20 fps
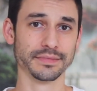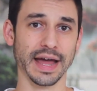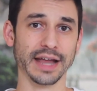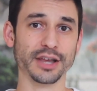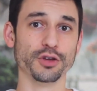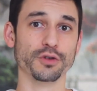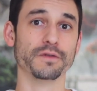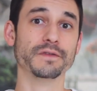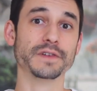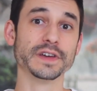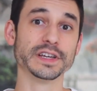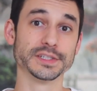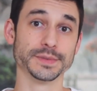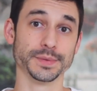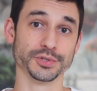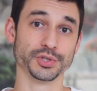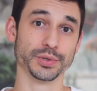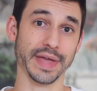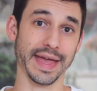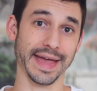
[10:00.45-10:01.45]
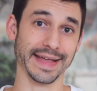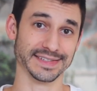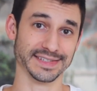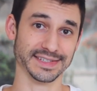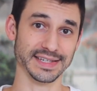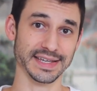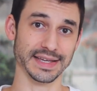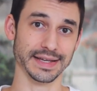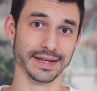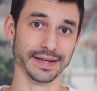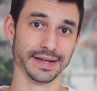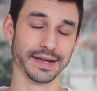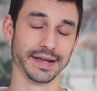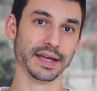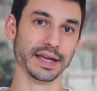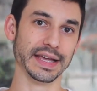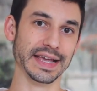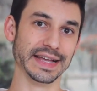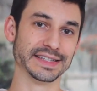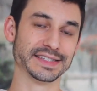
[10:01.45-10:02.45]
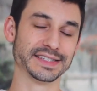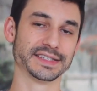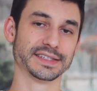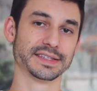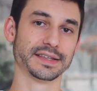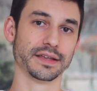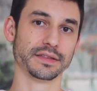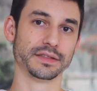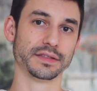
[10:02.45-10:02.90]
how do you fix what you can't see? It's